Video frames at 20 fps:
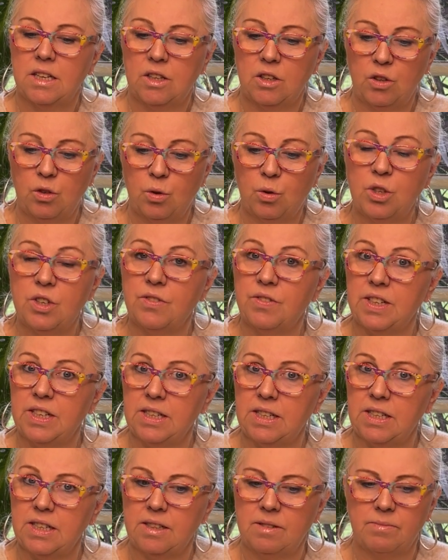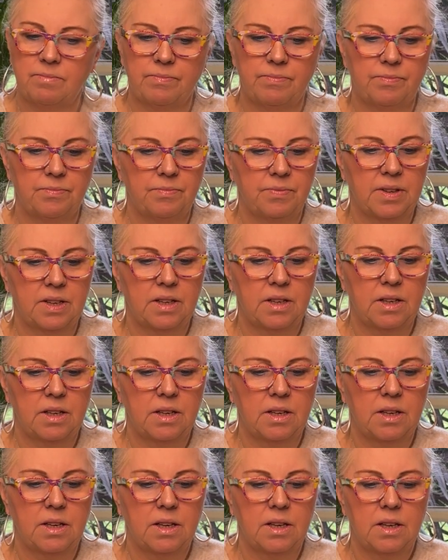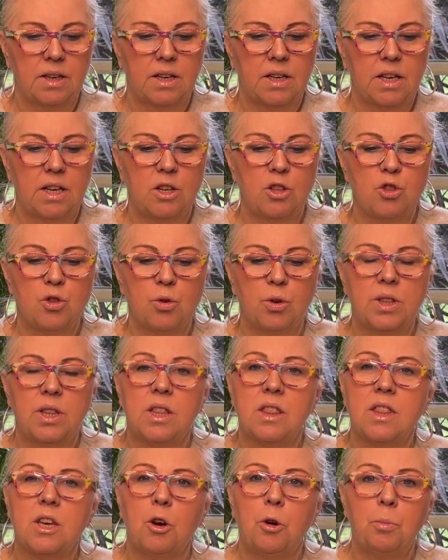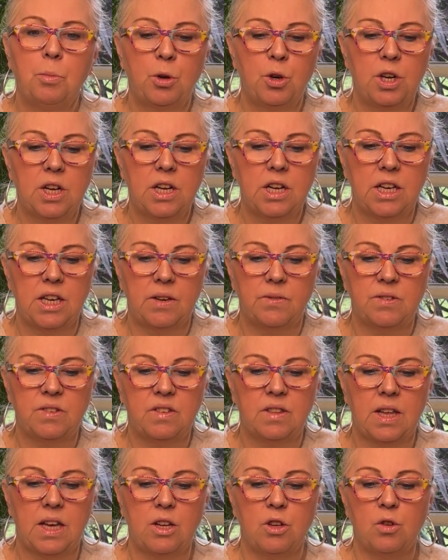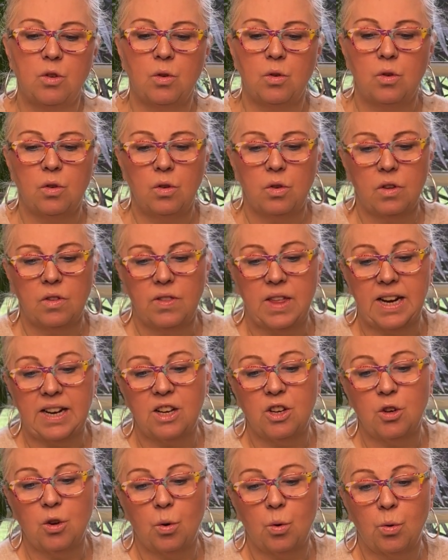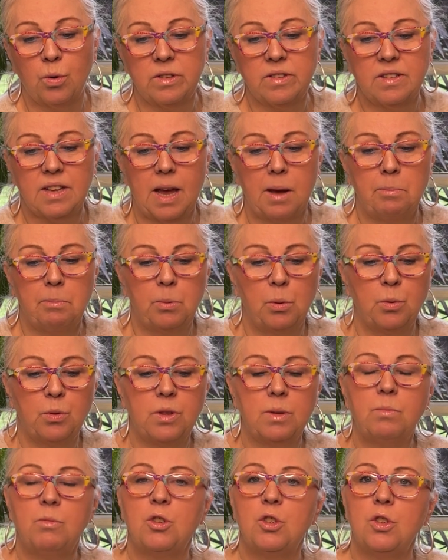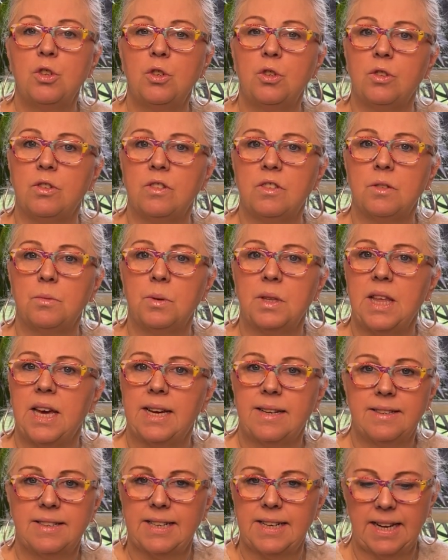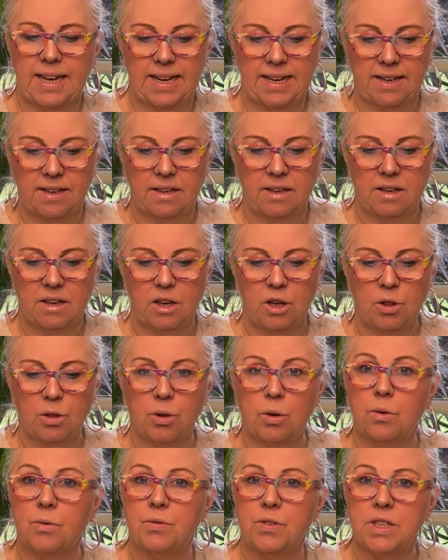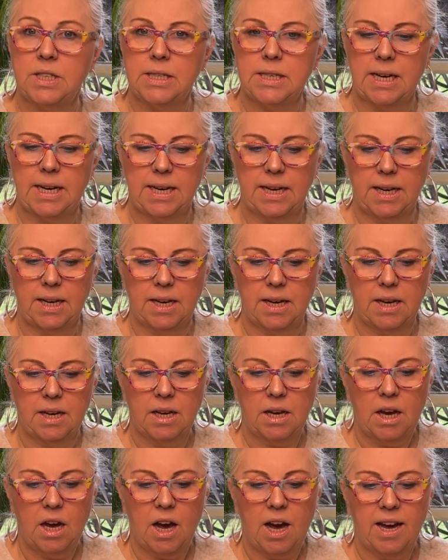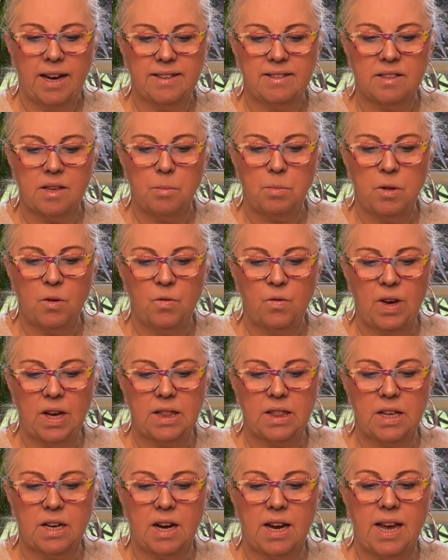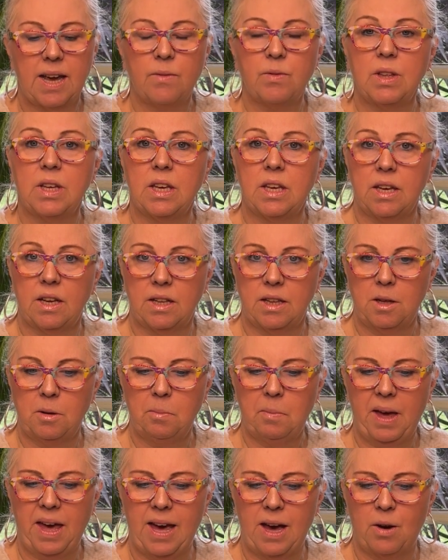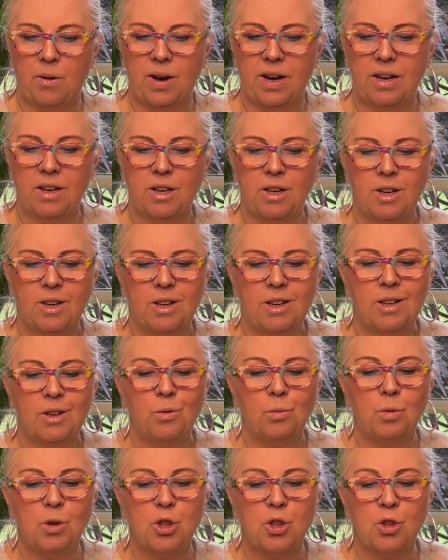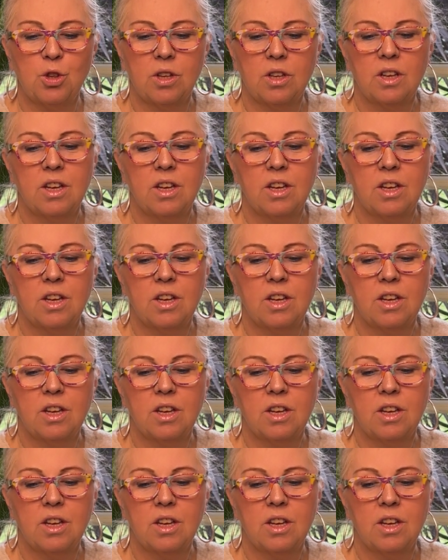your divinity. Enjoy the therapeutic gifts that are yours and put them to use without delay. Thought for today. I accept the fact that I have the healing power which